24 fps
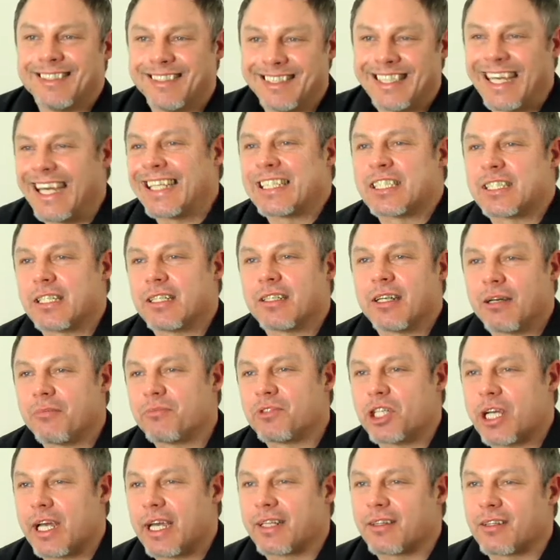destined
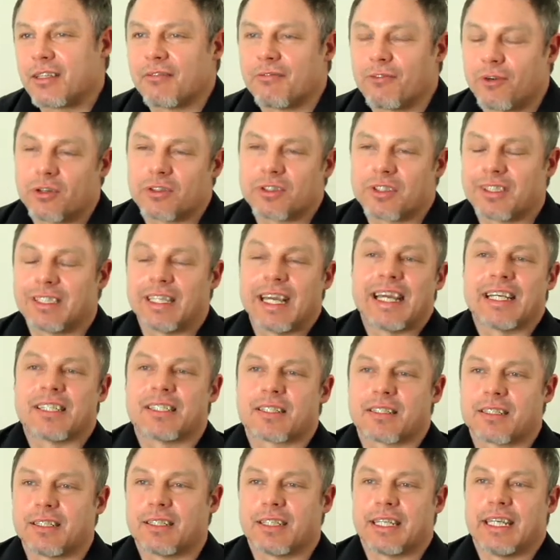objective, or
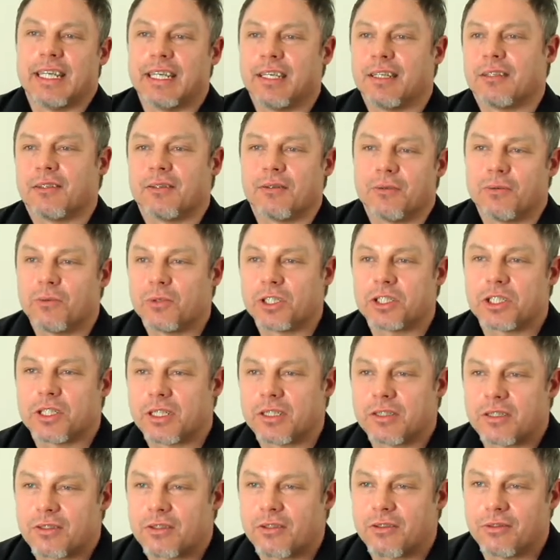destiny, which
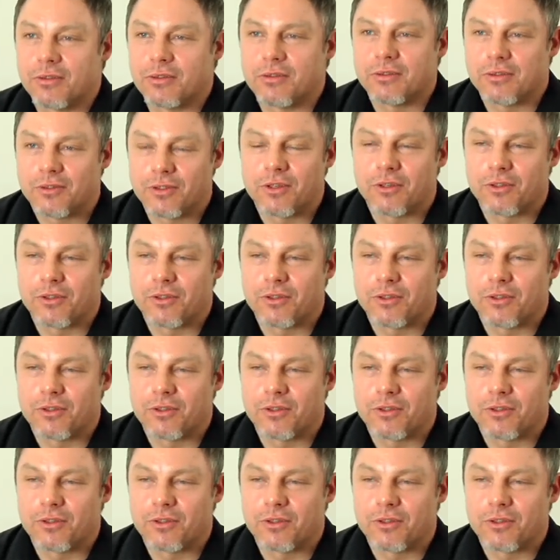is to